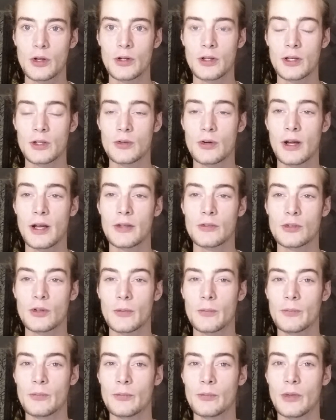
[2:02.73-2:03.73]
we're going to try
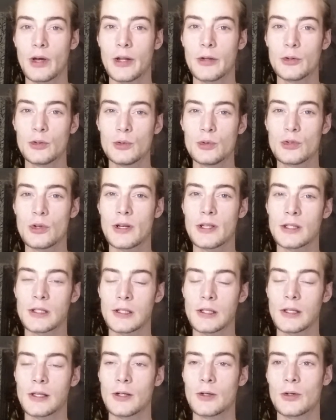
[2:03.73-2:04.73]
a new
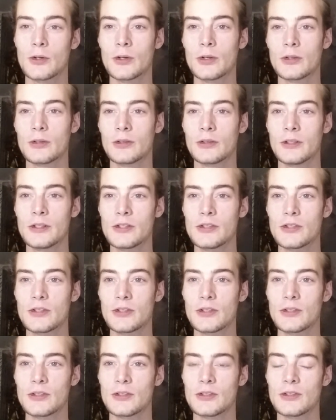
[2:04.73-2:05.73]
translator this
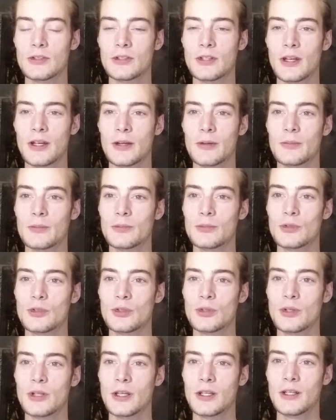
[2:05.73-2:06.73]
time
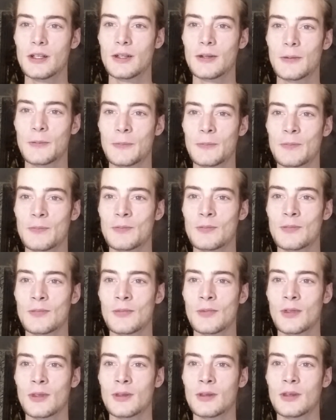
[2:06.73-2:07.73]
tonight,
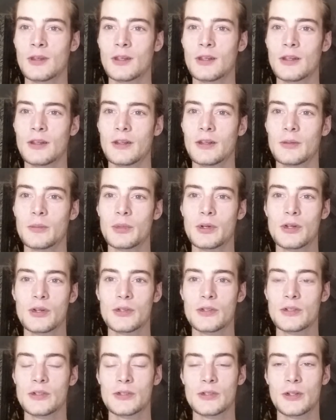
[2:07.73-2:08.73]

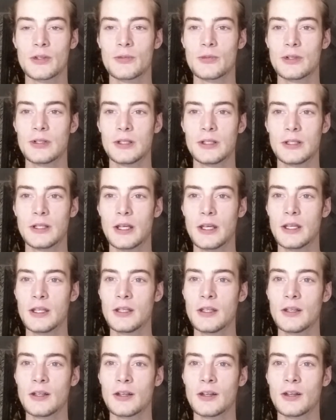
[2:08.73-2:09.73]
because it's not really
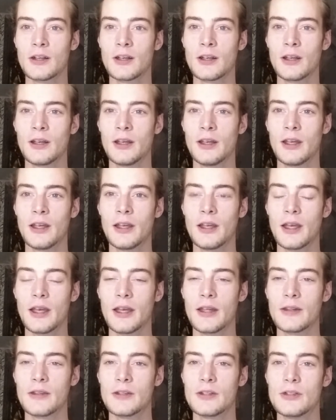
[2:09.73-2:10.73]
day.
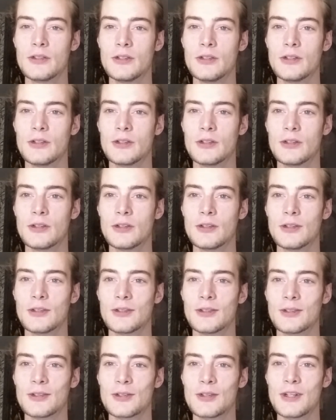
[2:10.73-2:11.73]
And the
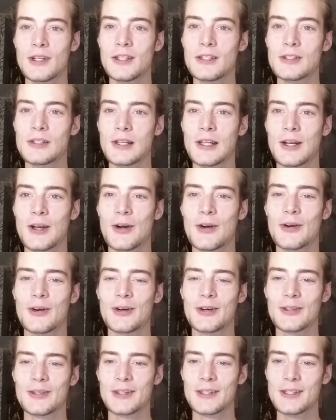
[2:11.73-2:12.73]
translator
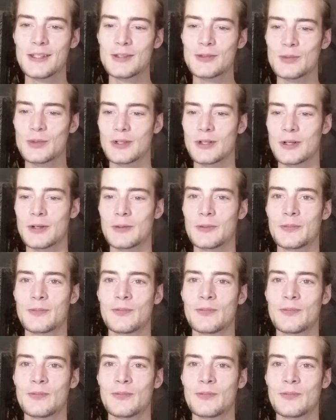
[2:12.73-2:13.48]
on this one,